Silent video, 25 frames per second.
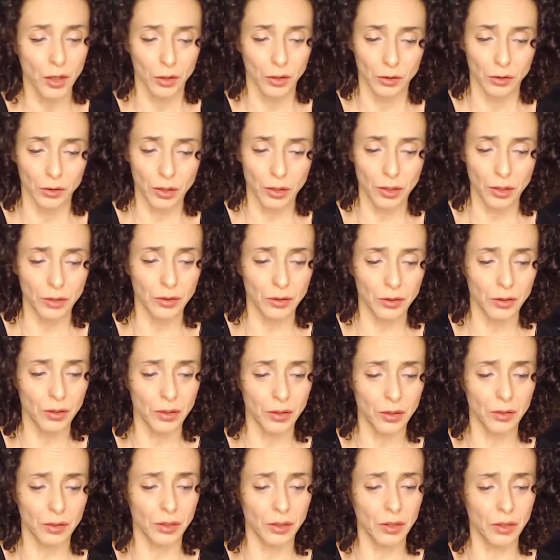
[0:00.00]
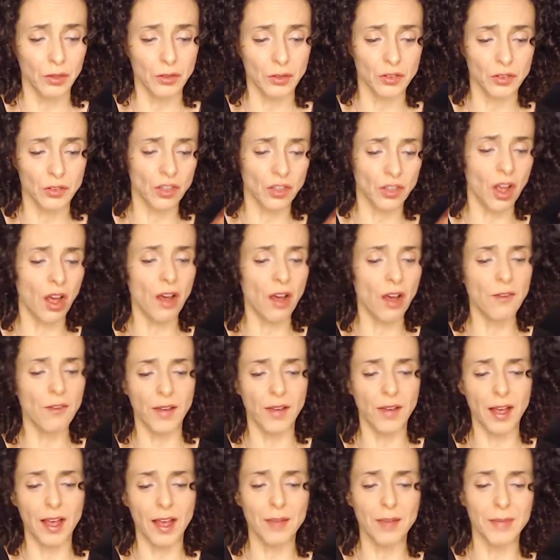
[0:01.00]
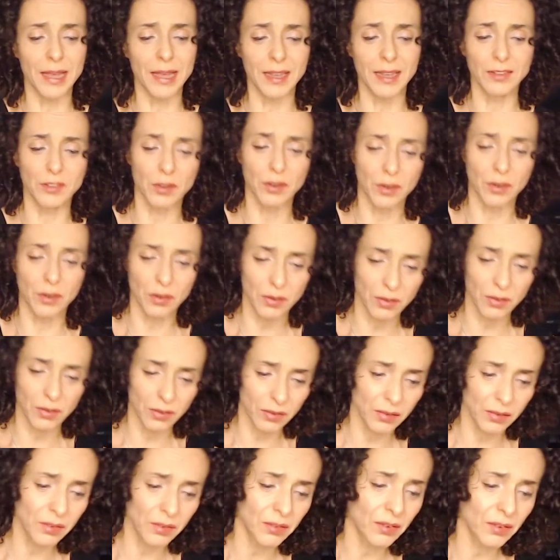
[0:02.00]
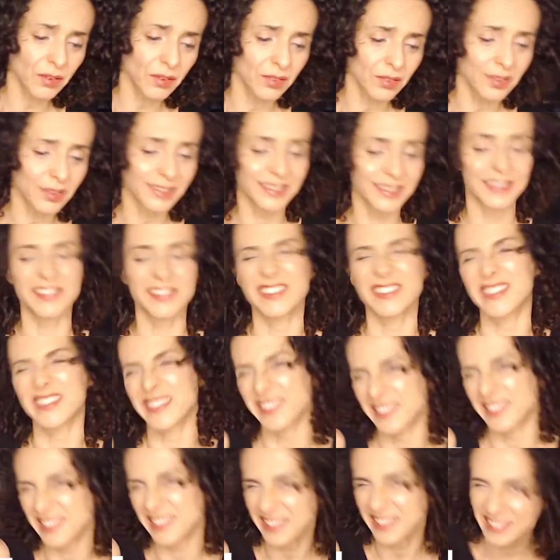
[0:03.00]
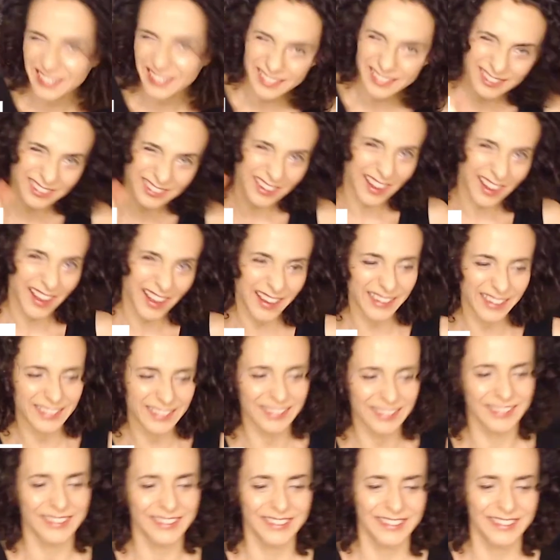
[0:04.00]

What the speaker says: Do, do, do, sol, fa, me, do. And then she does this little slide.